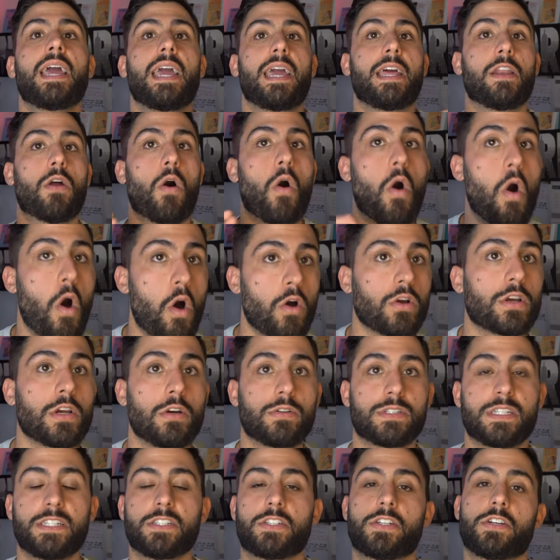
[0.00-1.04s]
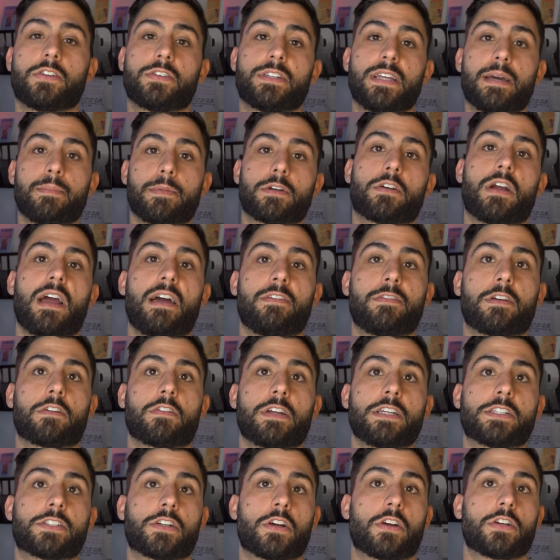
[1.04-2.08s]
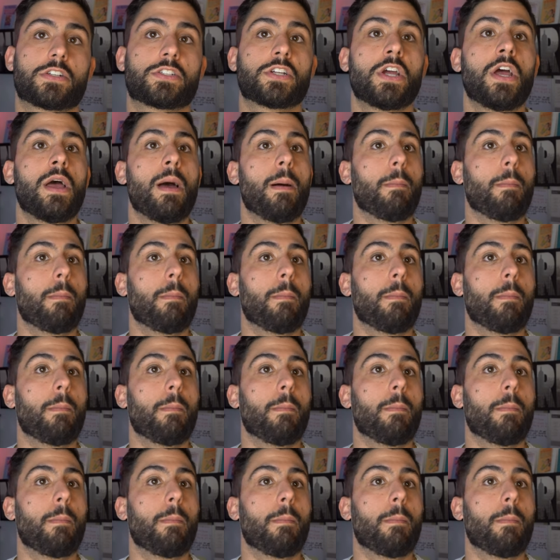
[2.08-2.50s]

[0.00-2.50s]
it all goes into your demographic research,